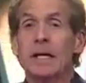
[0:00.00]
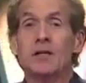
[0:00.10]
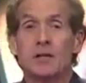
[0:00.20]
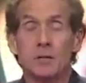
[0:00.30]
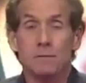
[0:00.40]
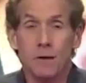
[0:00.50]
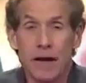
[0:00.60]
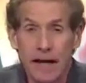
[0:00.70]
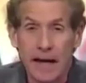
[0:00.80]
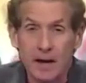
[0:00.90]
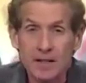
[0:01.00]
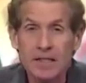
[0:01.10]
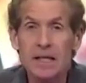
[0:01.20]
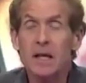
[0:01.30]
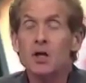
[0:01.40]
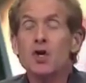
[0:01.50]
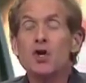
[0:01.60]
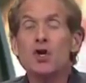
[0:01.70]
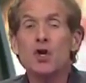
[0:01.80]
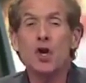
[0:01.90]
He just flat out said,
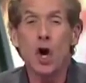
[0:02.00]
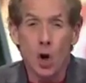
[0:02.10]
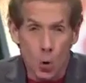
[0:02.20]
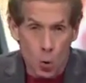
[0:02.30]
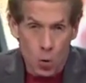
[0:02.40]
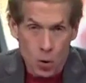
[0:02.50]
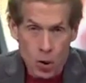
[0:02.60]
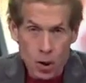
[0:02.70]
no,